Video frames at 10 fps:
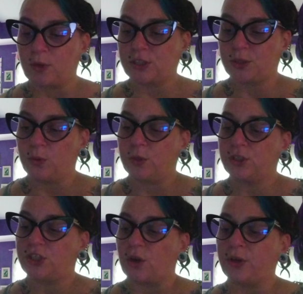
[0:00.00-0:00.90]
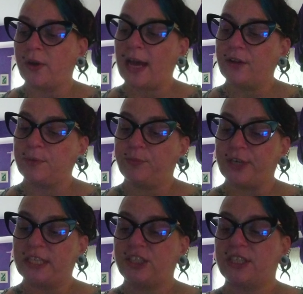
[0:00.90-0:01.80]
schools don't know how to
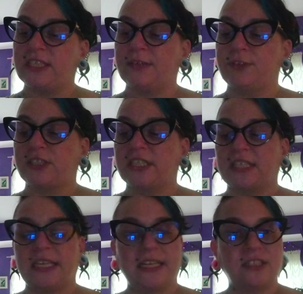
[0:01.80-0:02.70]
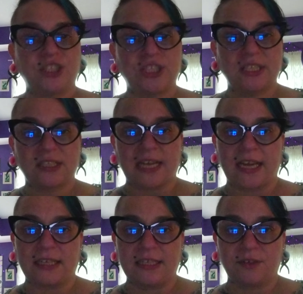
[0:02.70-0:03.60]
bridge the differences in Englishes
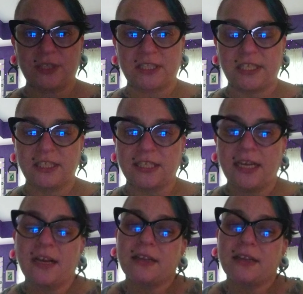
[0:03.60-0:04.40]
and literacies.